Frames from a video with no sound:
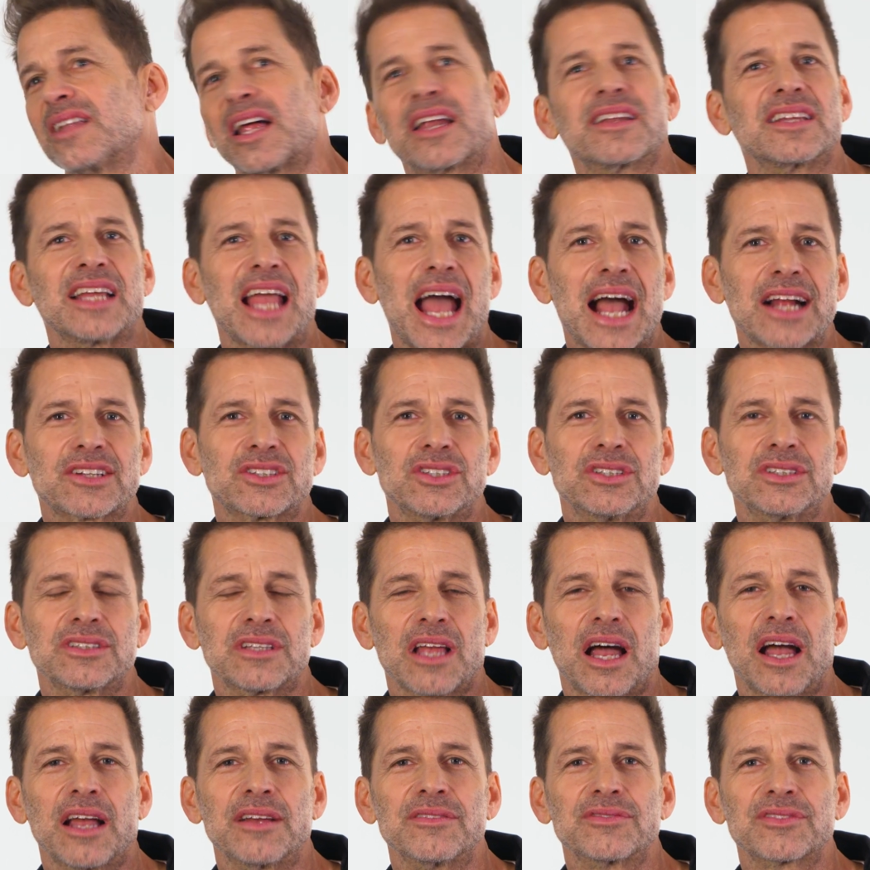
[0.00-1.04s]
a lot of the actors
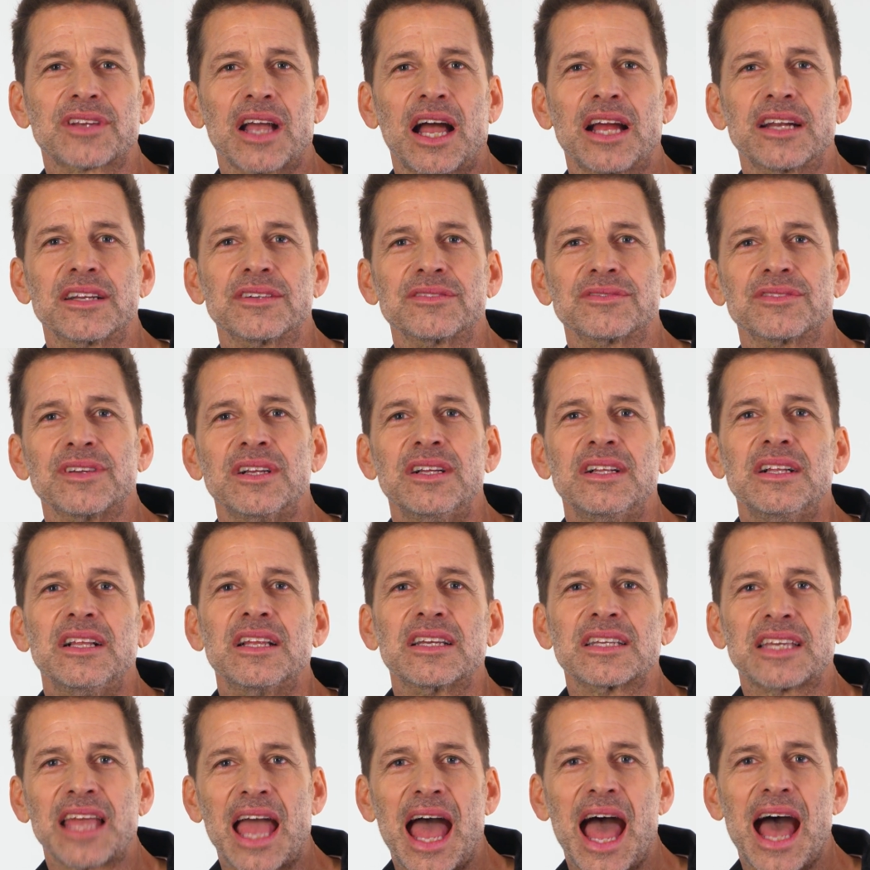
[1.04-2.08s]
I've kind of
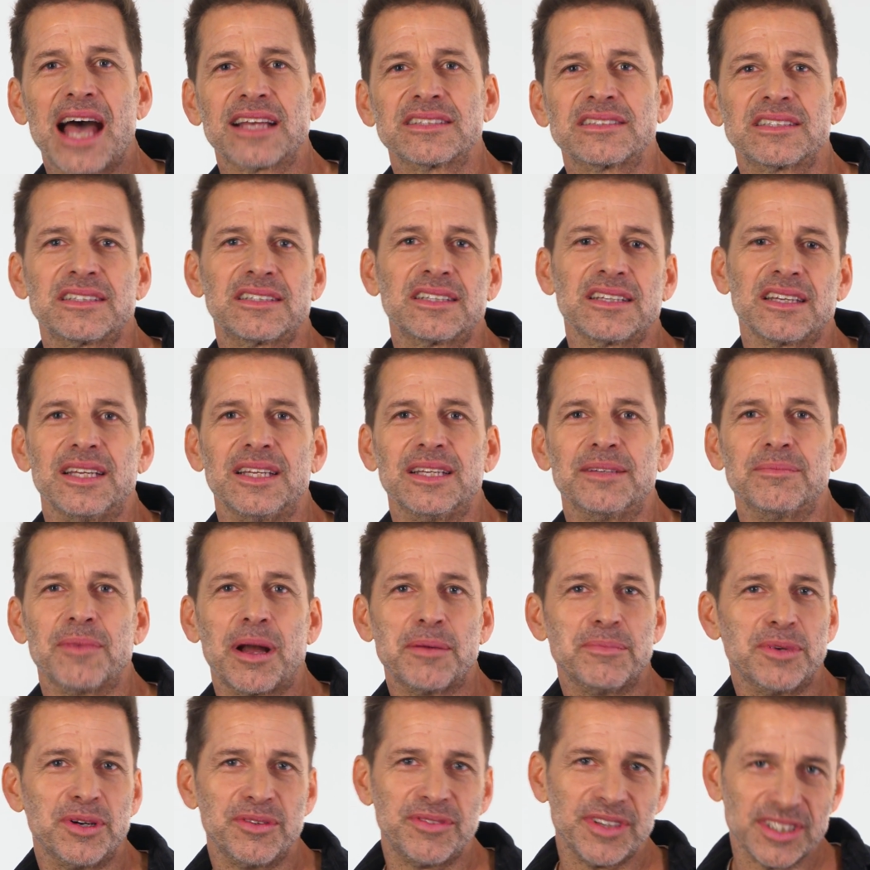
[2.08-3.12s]
cast in my
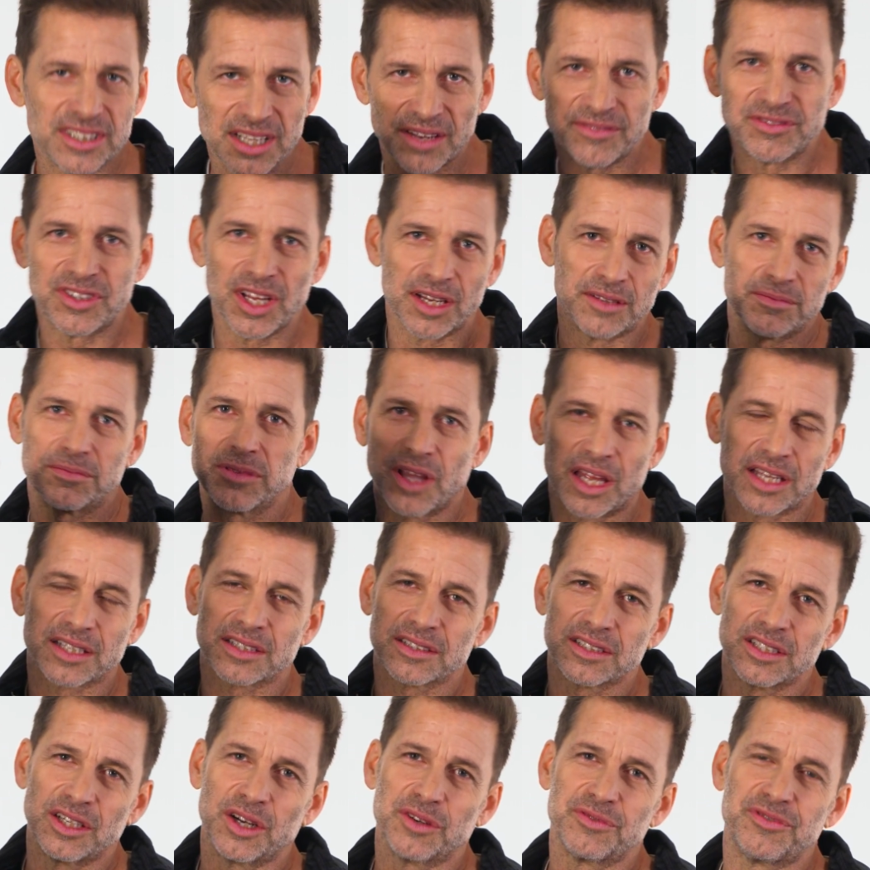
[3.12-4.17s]
movies, I've done, like,
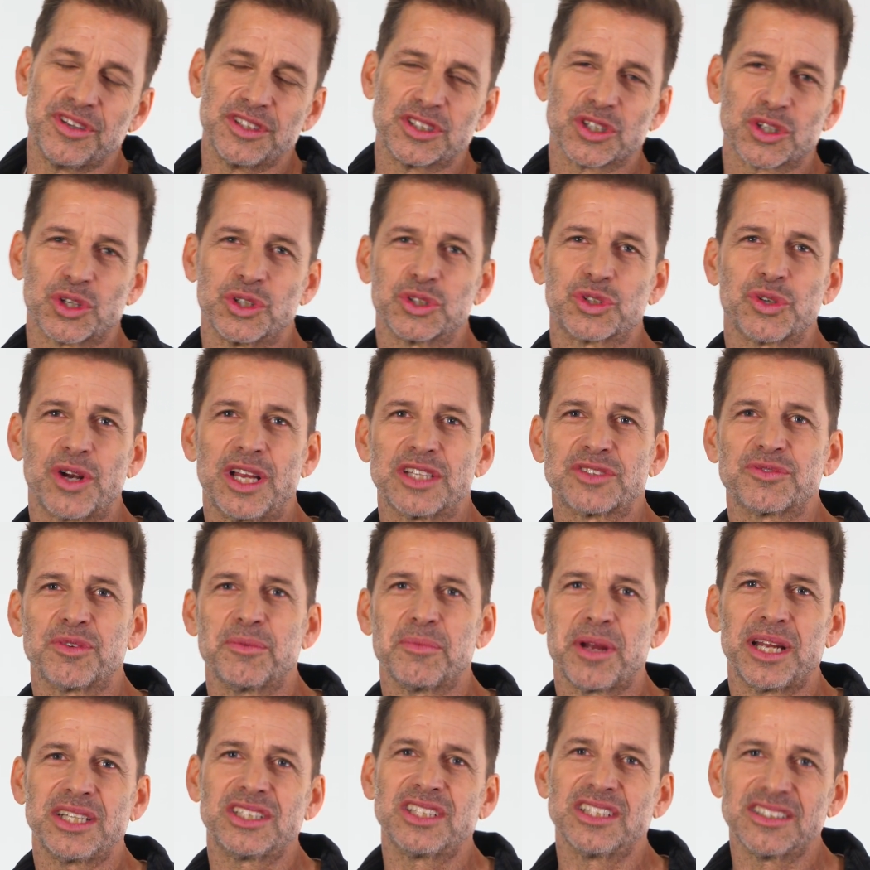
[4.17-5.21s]
you know, physical
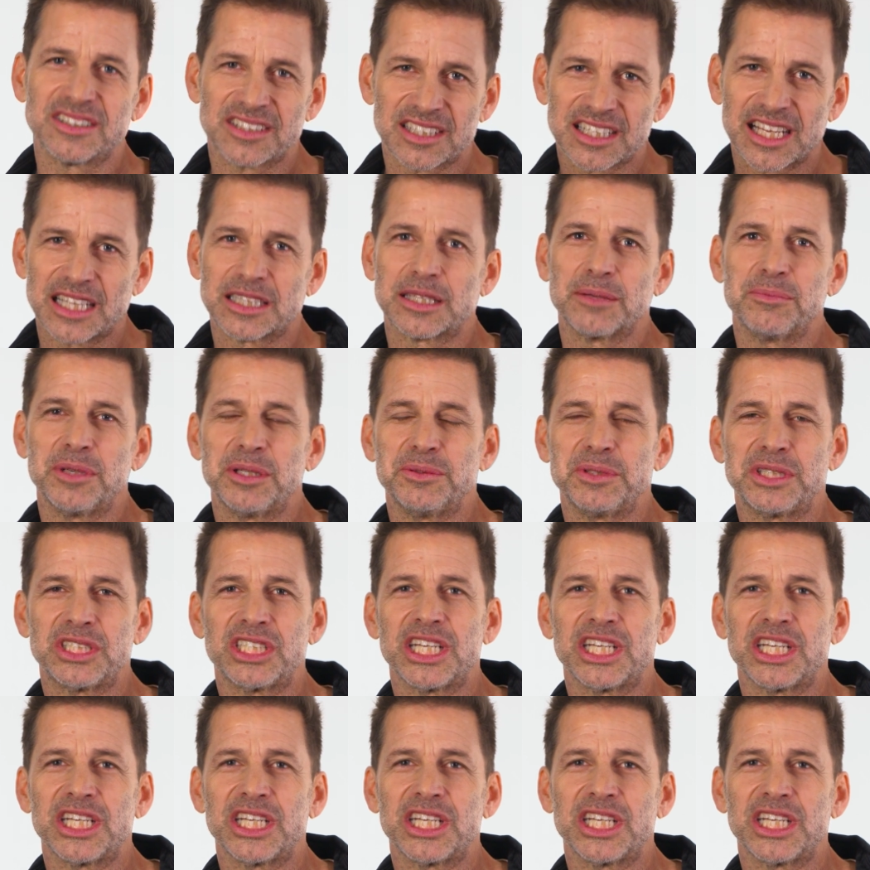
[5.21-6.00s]
transformations to get them in